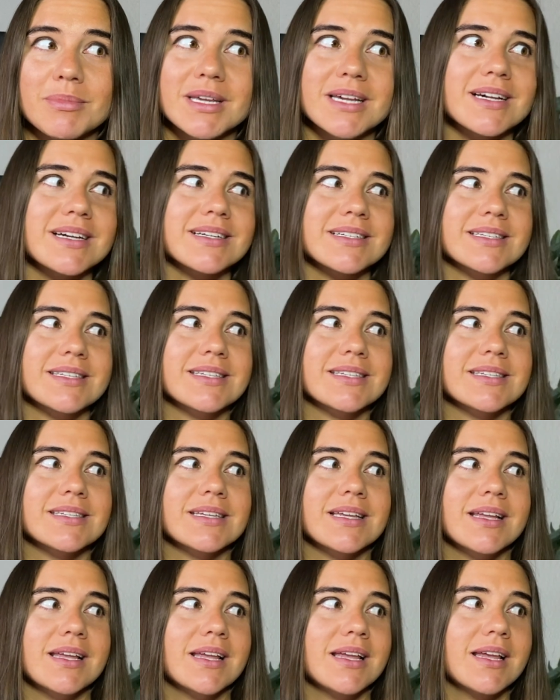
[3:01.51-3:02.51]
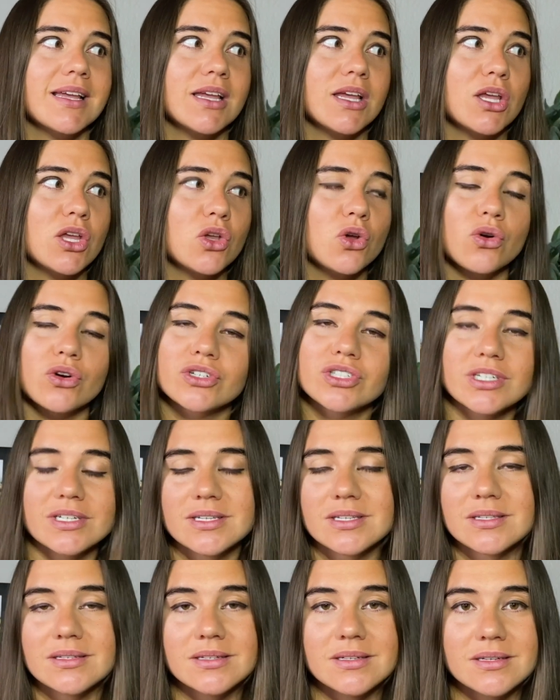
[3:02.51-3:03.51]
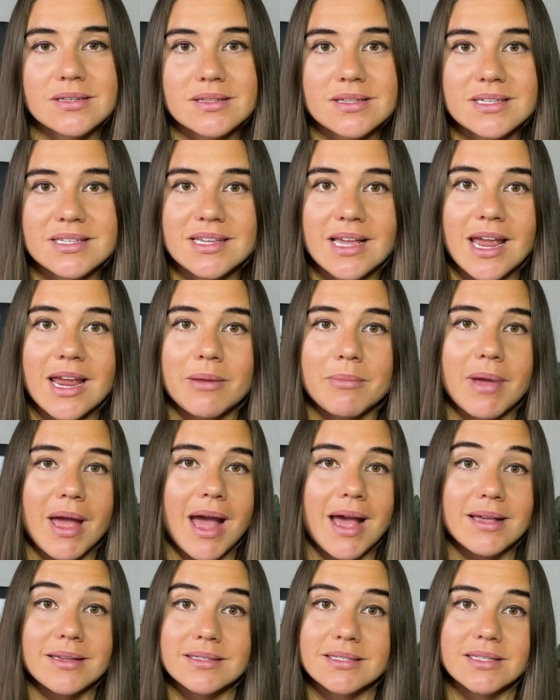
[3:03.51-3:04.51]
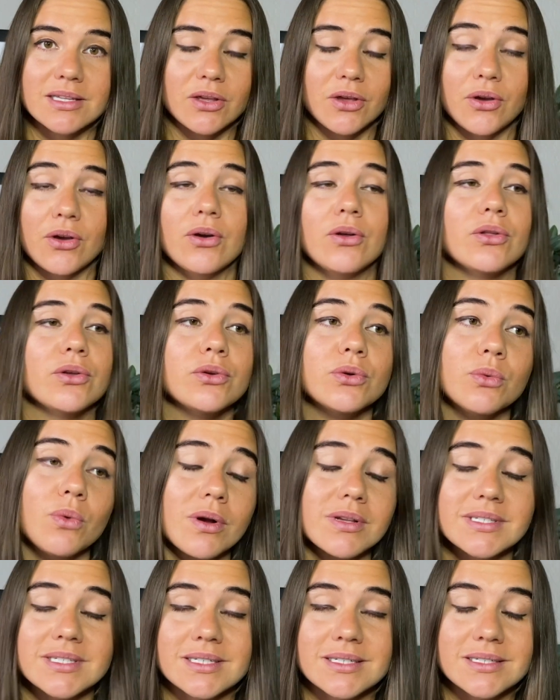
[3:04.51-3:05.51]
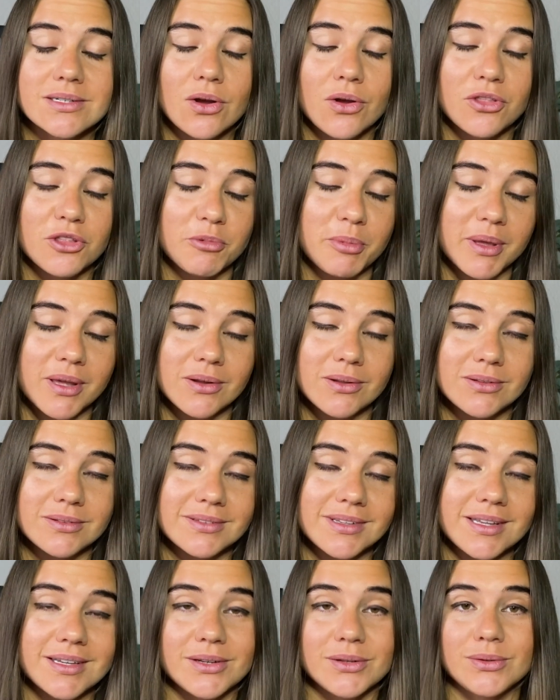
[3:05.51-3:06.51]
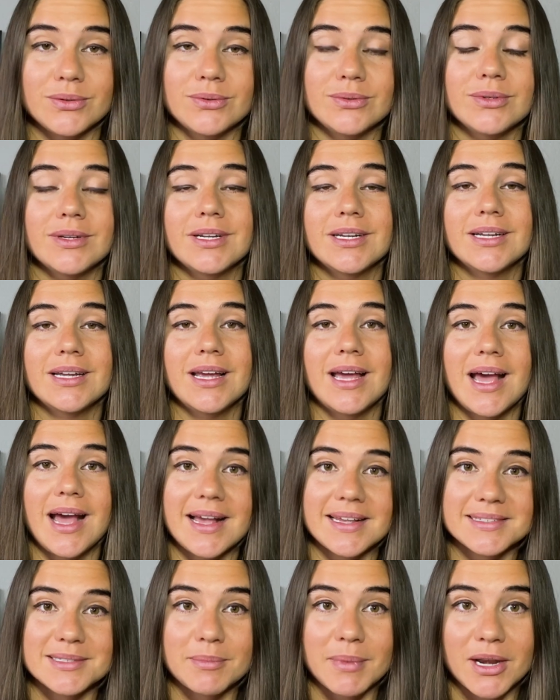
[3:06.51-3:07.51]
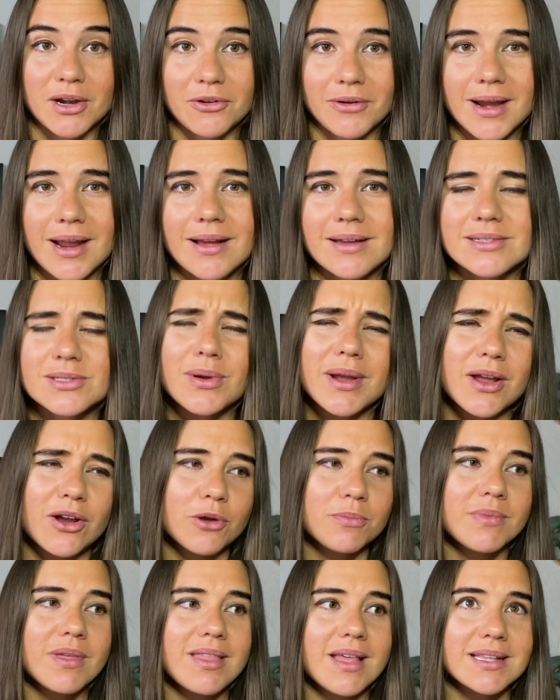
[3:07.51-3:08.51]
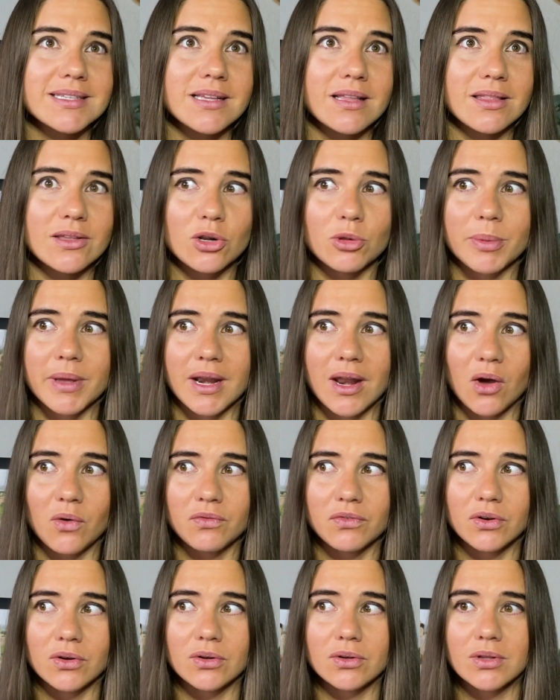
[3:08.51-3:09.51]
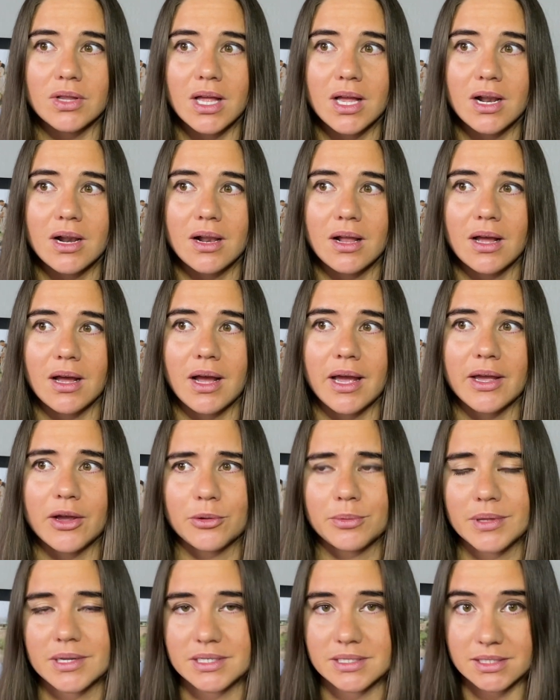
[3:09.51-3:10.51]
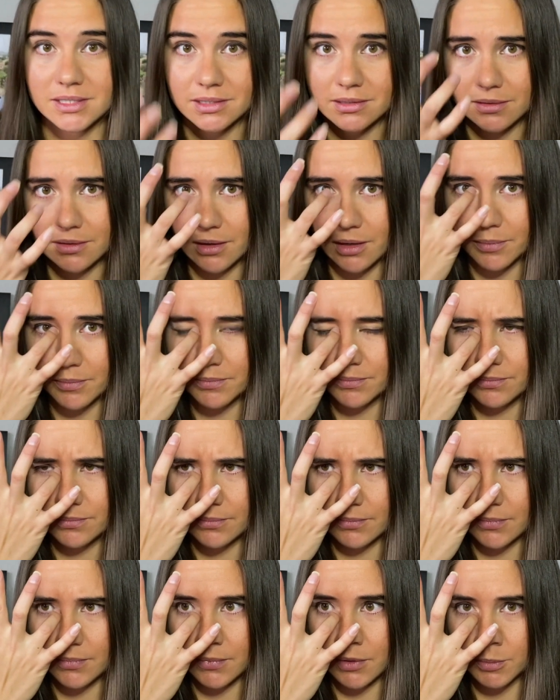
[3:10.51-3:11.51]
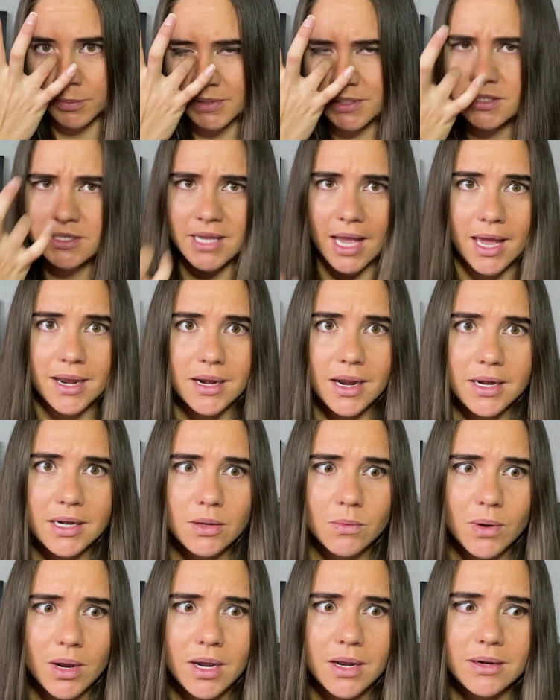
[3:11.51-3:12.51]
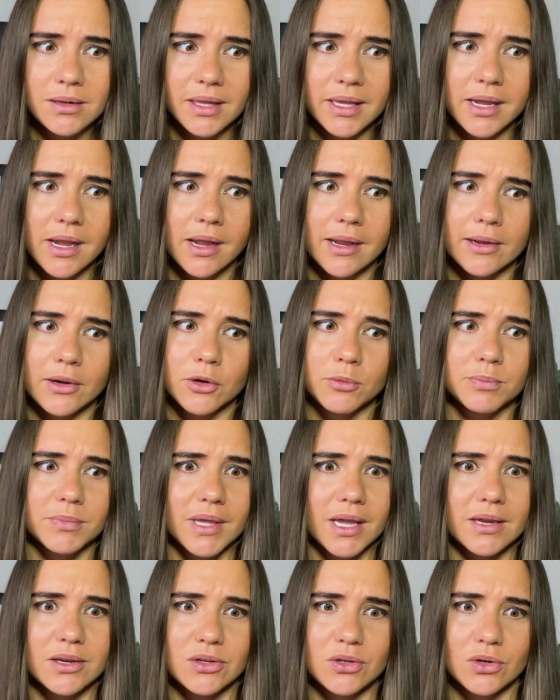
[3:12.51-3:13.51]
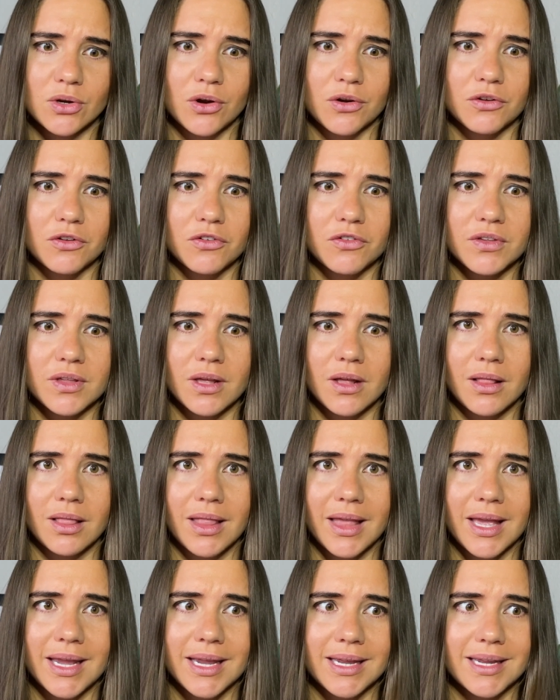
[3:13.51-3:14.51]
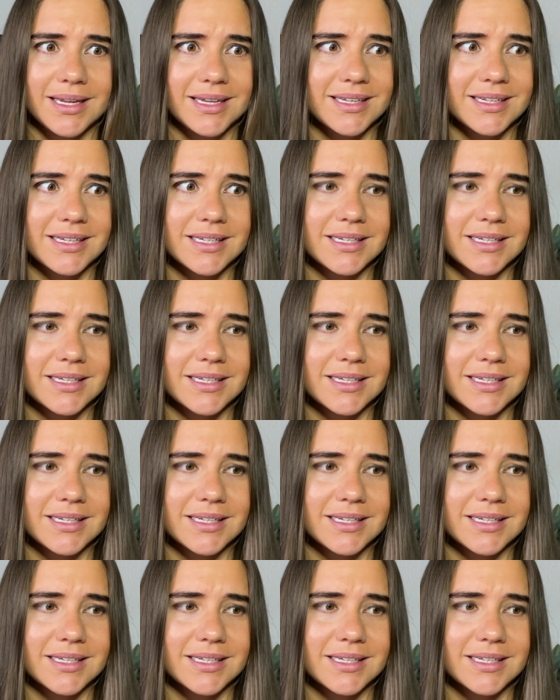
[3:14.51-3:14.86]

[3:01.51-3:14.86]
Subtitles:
because you're just the same as the girl who wasn't on the pill and who has amenorrhea. So I hope that that's a little bit helpful. I hope that doesn't upset anyone. Like I hope that you don't feel like